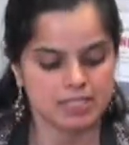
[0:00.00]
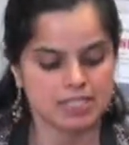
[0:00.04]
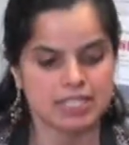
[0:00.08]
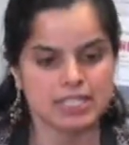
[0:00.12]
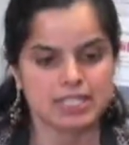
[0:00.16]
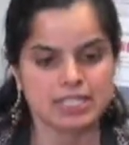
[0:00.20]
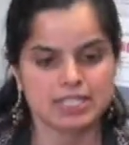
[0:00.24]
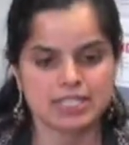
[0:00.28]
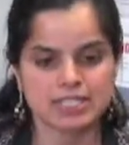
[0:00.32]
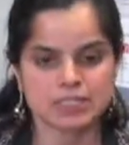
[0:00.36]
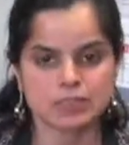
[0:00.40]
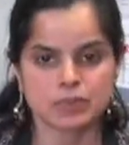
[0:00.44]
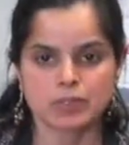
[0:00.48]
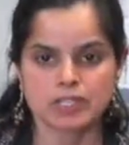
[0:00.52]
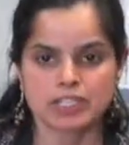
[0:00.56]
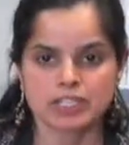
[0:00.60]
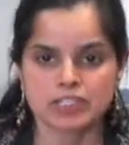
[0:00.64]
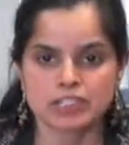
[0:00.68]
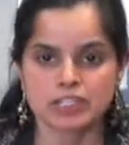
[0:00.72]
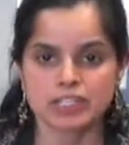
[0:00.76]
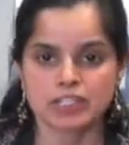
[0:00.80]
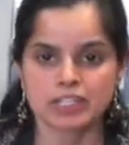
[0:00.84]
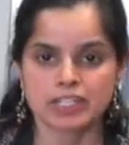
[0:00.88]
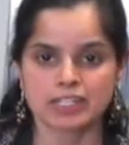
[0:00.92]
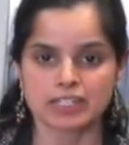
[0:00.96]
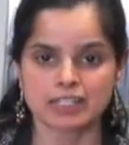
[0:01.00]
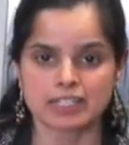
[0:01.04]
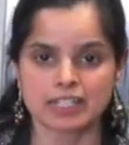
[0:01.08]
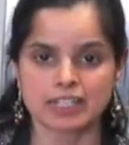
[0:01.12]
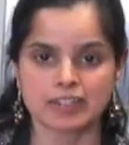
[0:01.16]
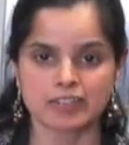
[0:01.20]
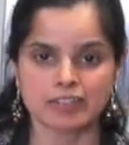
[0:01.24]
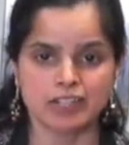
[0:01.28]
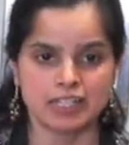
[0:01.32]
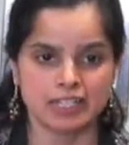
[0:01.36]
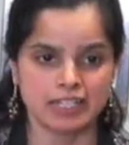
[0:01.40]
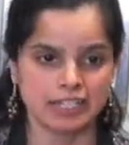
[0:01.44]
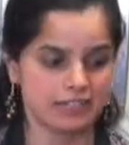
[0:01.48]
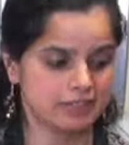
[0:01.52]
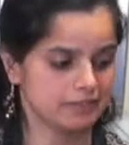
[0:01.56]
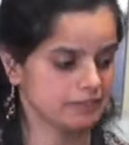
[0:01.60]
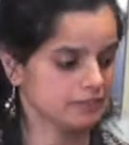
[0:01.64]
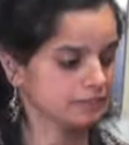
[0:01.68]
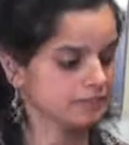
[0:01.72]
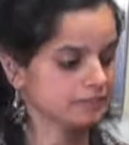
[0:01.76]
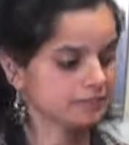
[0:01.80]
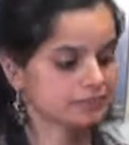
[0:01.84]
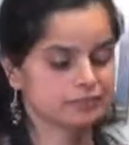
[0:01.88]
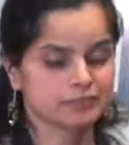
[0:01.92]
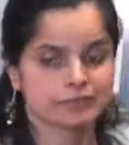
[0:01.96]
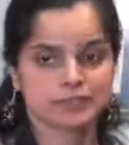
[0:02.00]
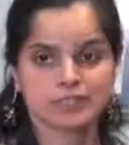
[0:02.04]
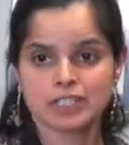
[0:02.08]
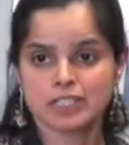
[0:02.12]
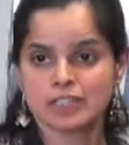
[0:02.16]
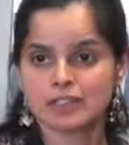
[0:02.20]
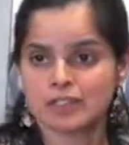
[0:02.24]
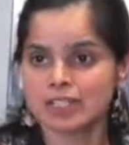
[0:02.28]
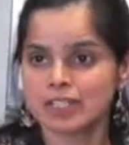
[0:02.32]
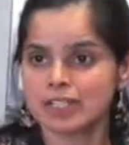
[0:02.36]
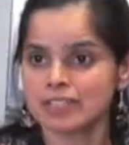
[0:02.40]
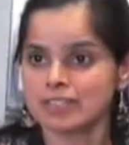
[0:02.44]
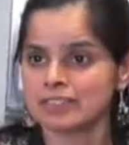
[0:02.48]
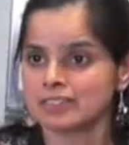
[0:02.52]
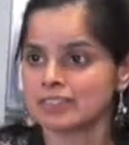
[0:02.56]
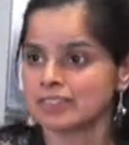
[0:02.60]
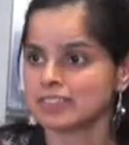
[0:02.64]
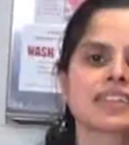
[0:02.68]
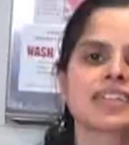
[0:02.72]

And that's what it's looking like right now. Okay?